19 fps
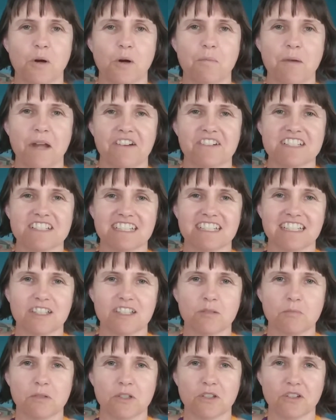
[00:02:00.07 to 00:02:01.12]
while parenting in
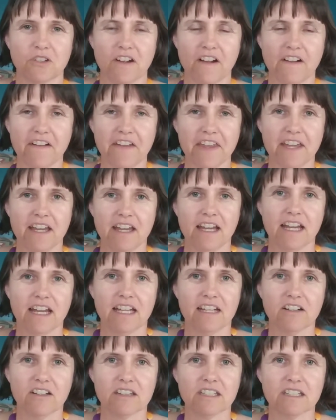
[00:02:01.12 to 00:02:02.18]
the pew.
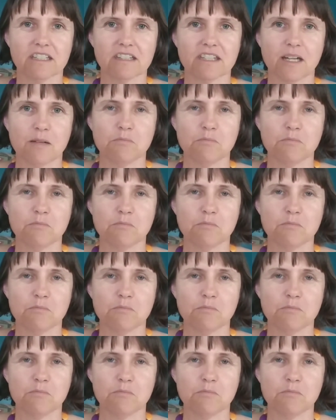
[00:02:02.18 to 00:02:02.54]
And I think that